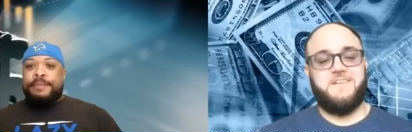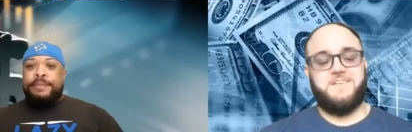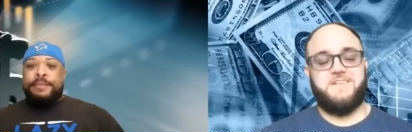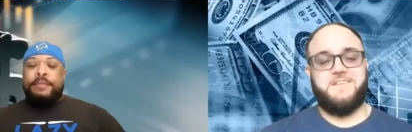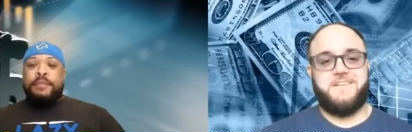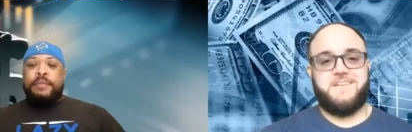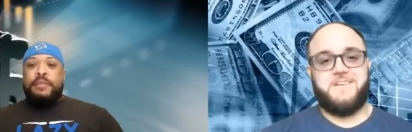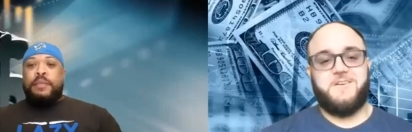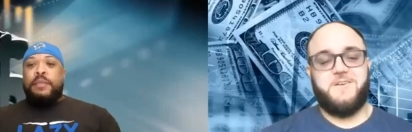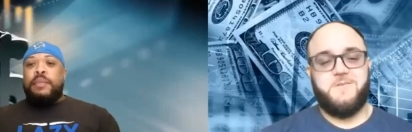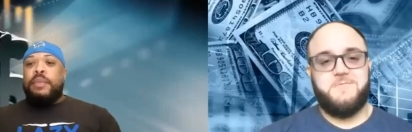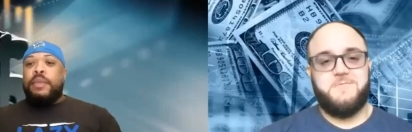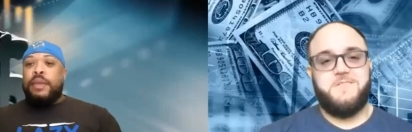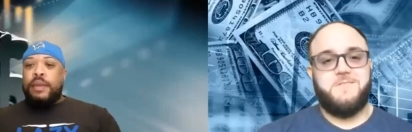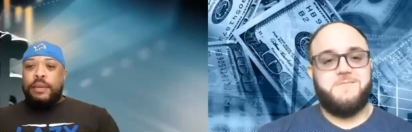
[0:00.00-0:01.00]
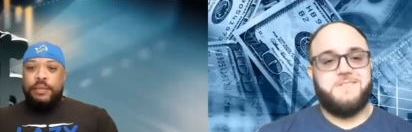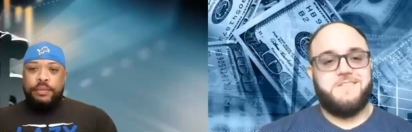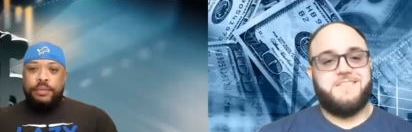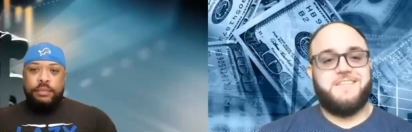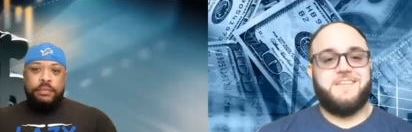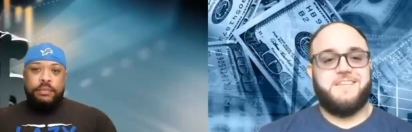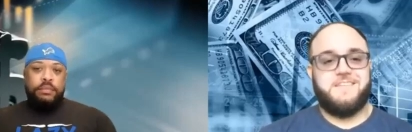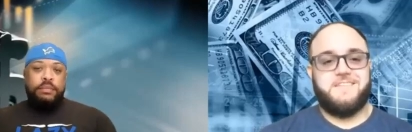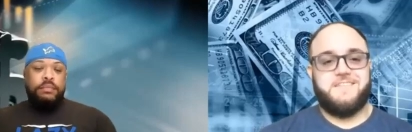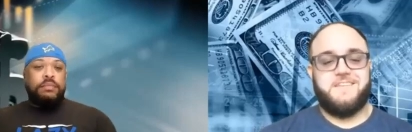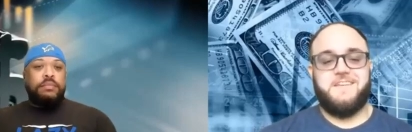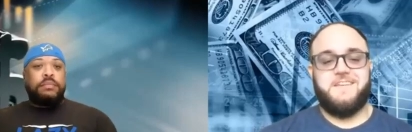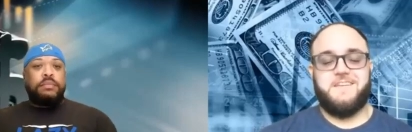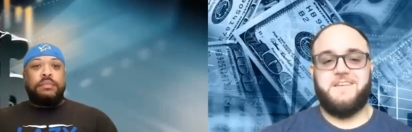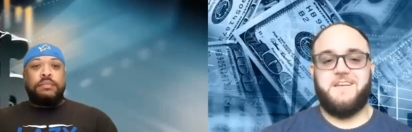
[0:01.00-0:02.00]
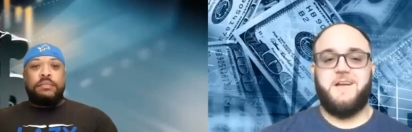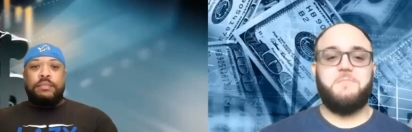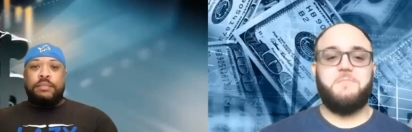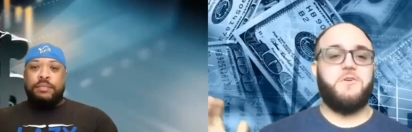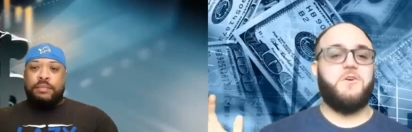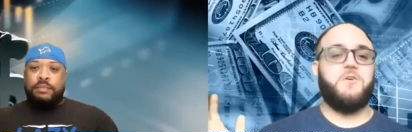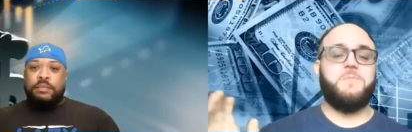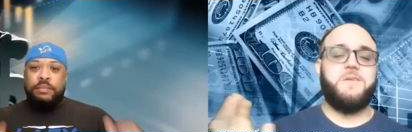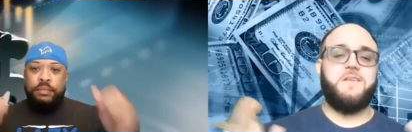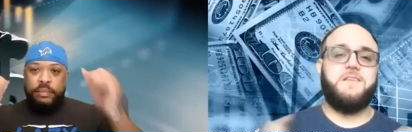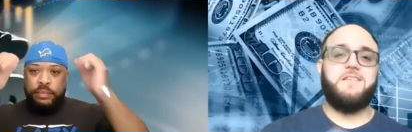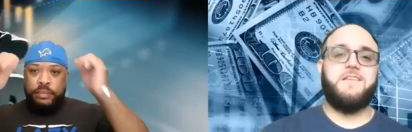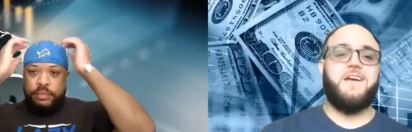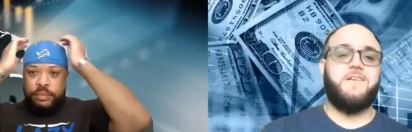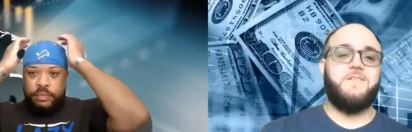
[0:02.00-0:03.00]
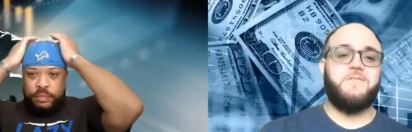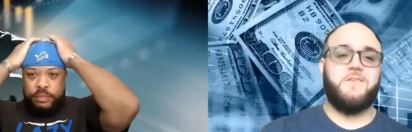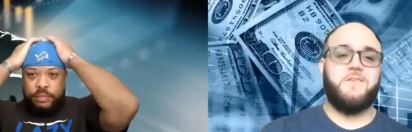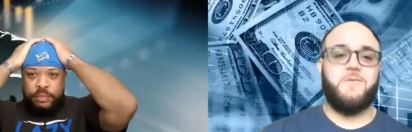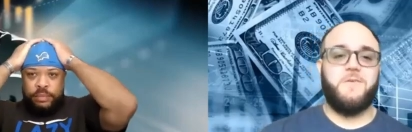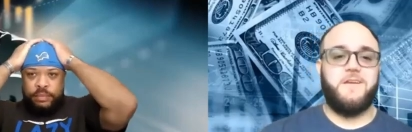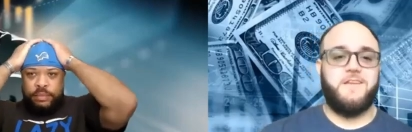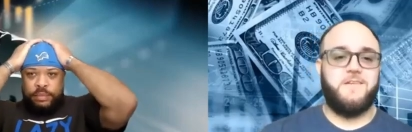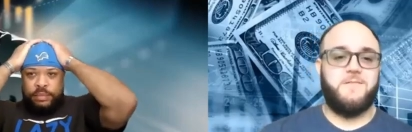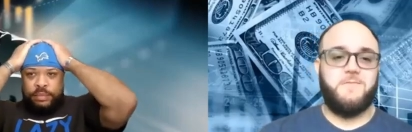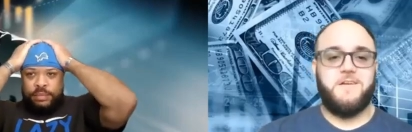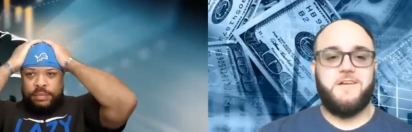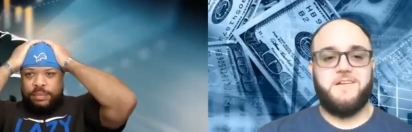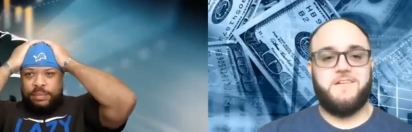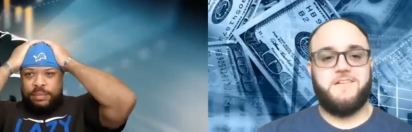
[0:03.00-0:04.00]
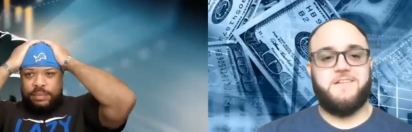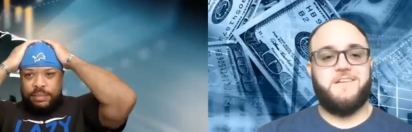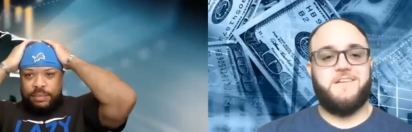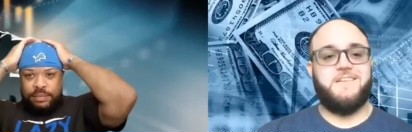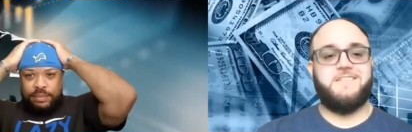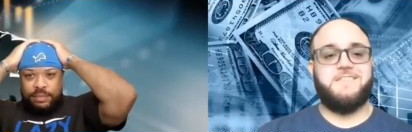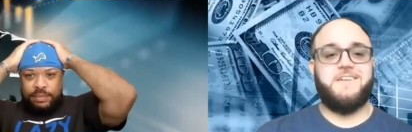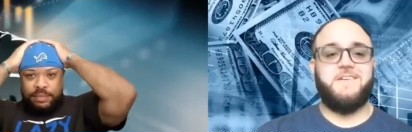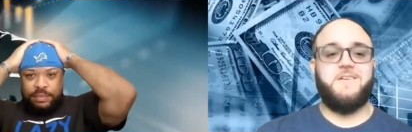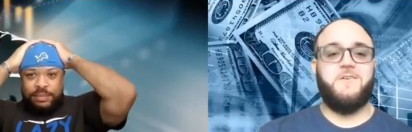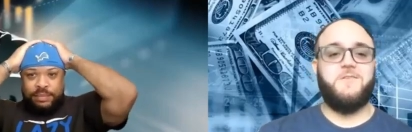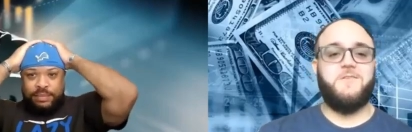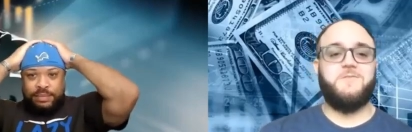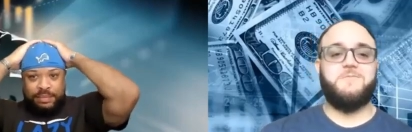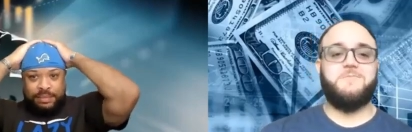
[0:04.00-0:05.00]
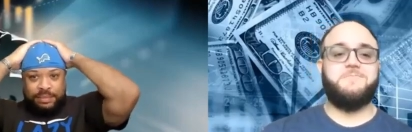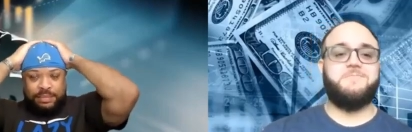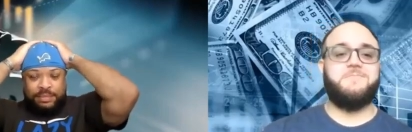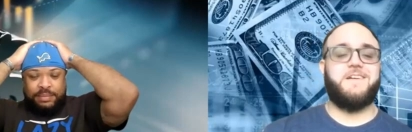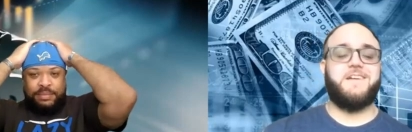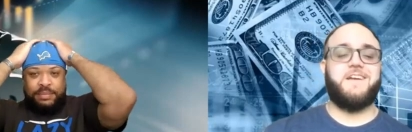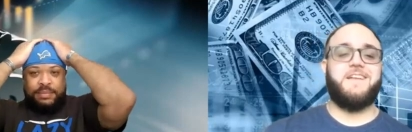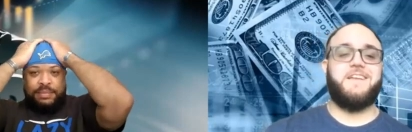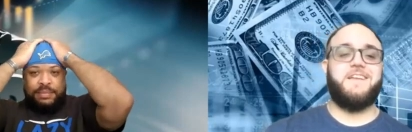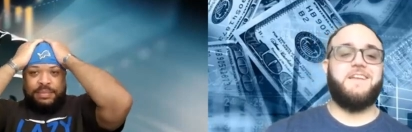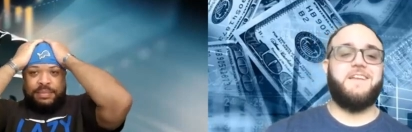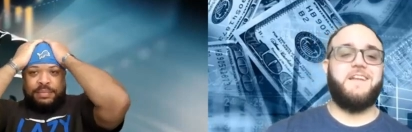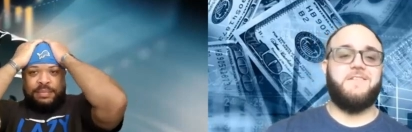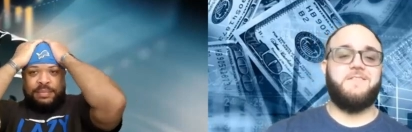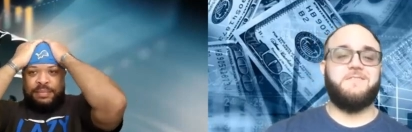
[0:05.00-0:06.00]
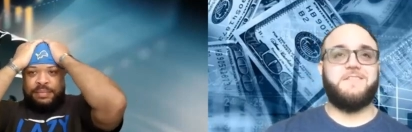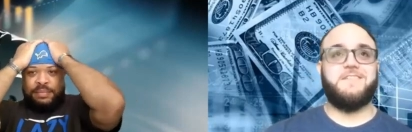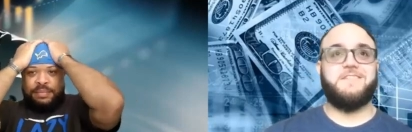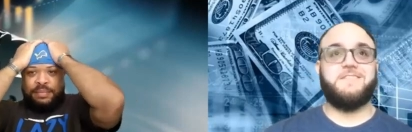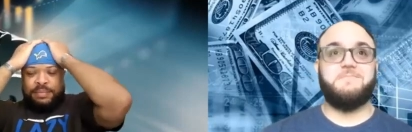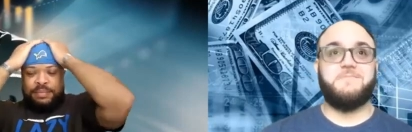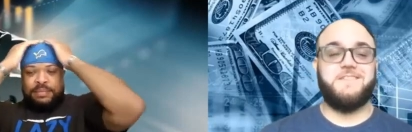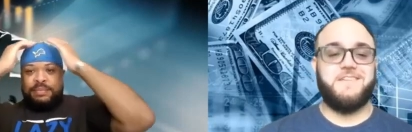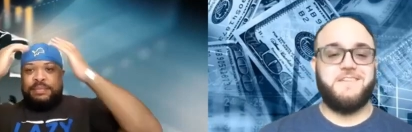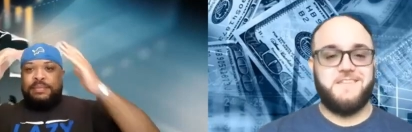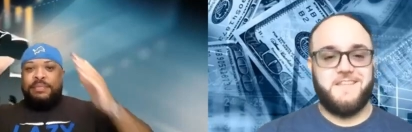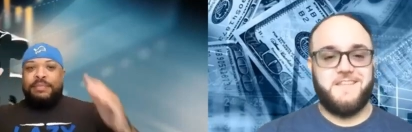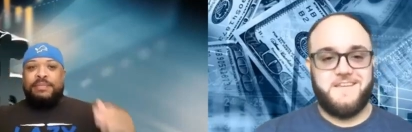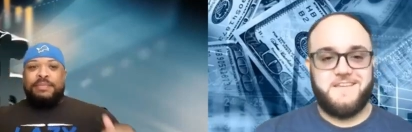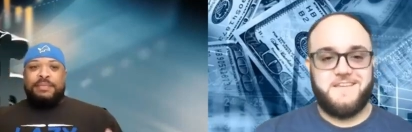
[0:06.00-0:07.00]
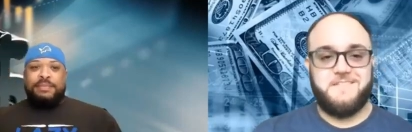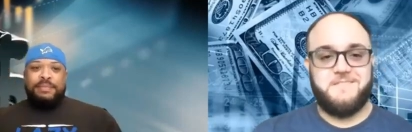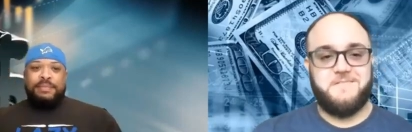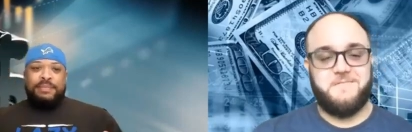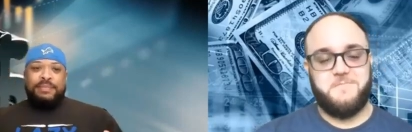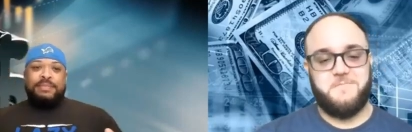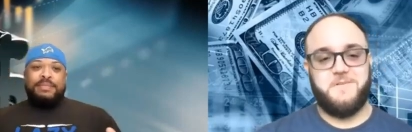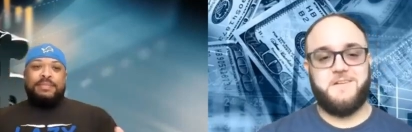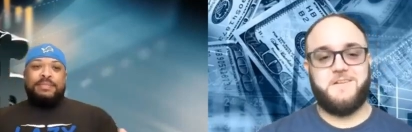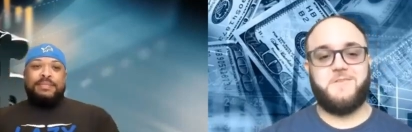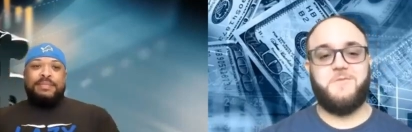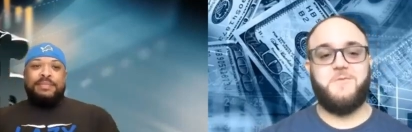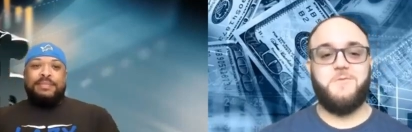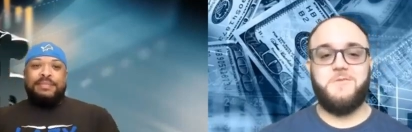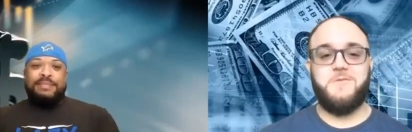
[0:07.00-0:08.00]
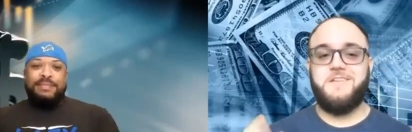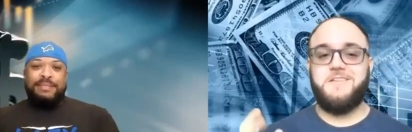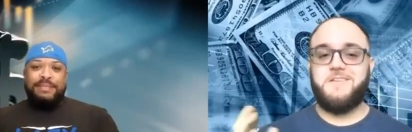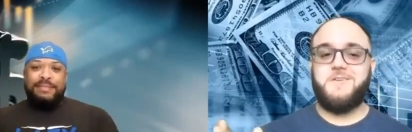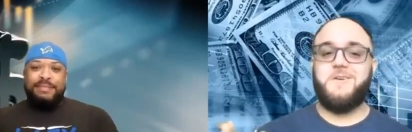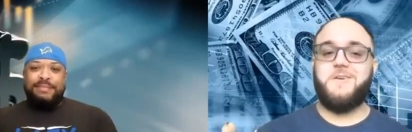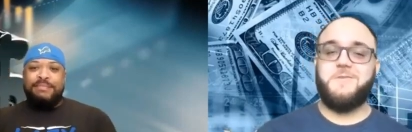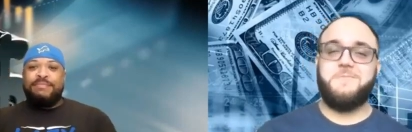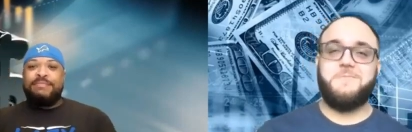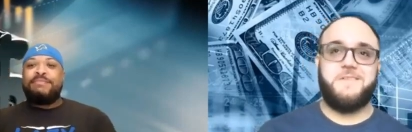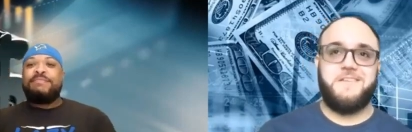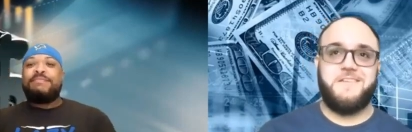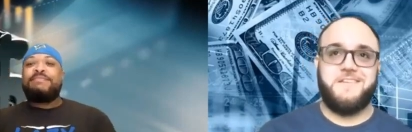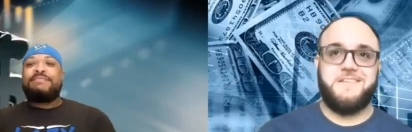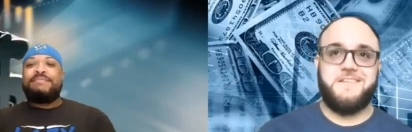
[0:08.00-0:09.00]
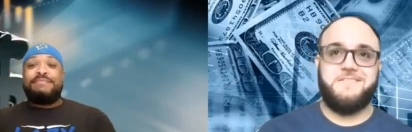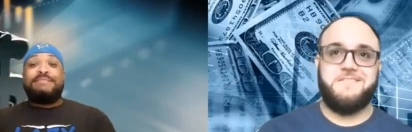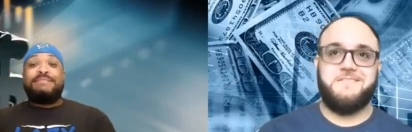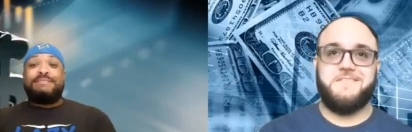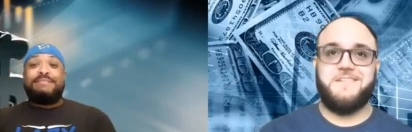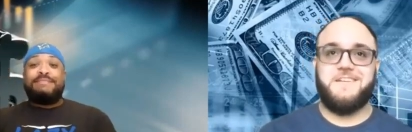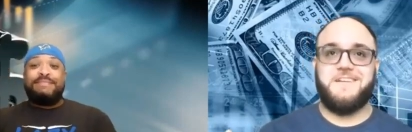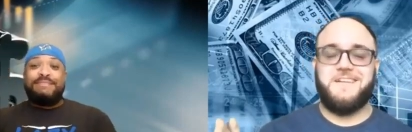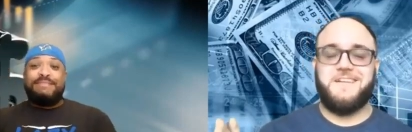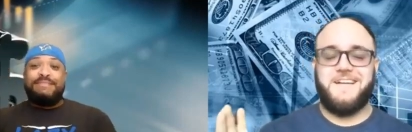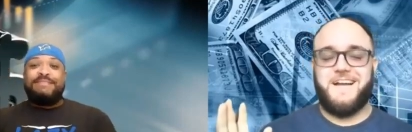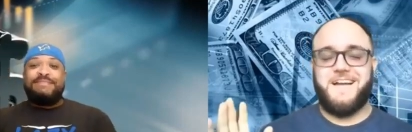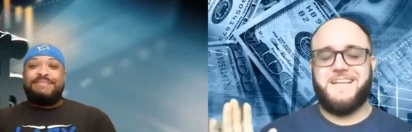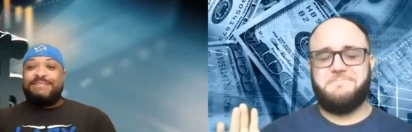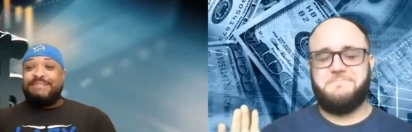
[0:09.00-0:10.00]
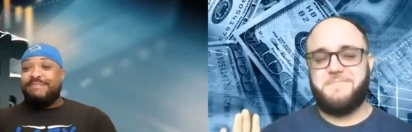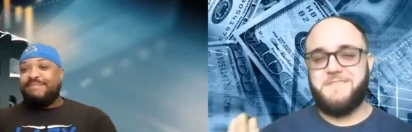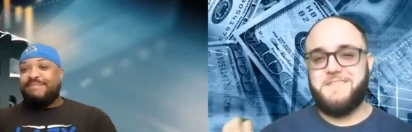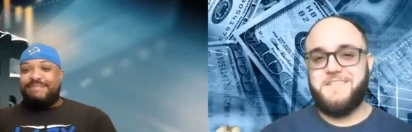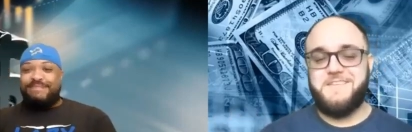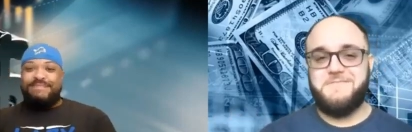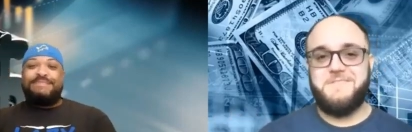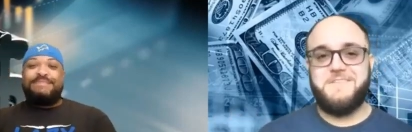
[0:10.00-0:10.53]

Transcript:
Speaker 1: All right. Kirby always says, I'm a hermit. I don't go anywhere. I stay home. I got to get out, get some sunlight. But according to Kirby, I believe